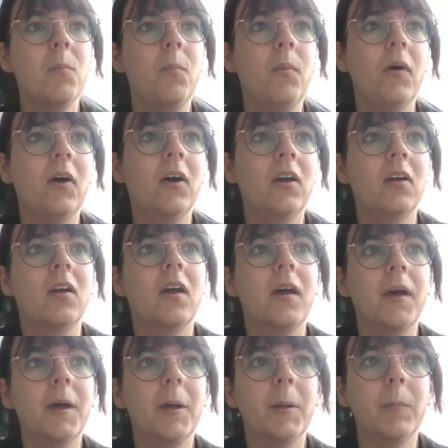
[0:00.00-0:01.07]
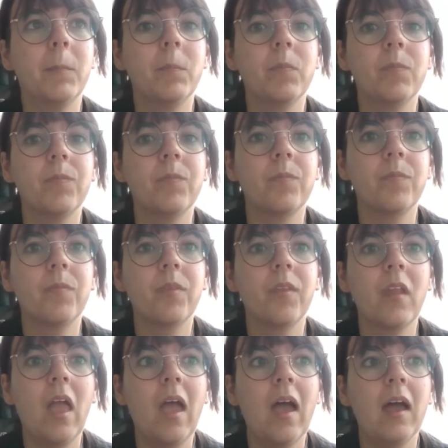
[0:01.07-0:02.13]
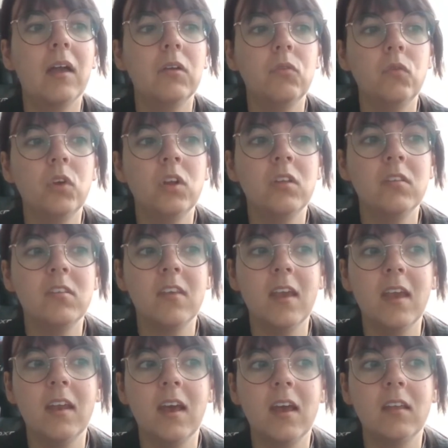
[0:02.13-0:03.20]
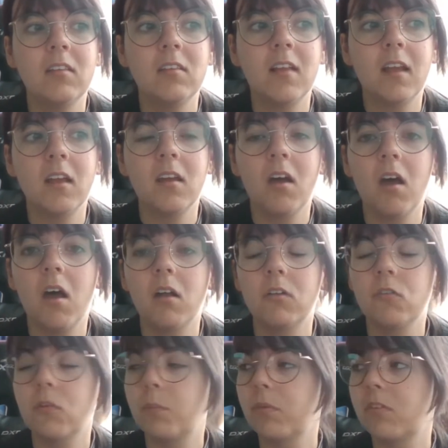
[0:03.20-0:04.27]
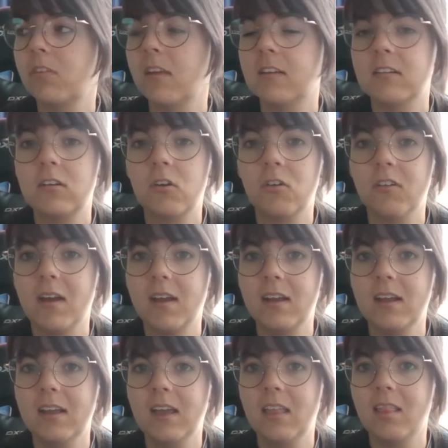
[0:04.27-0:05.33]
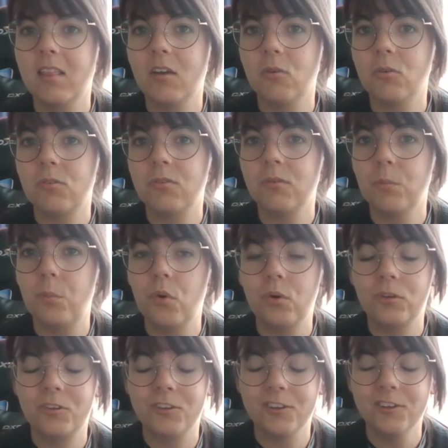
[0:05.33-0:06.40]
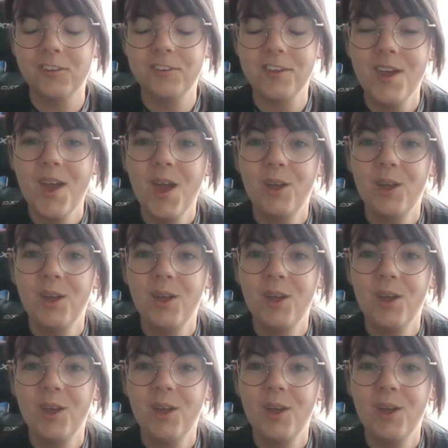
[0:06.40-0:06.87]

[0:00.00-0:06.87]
but I wouldn't say that it's like 100% correctly in those boxes,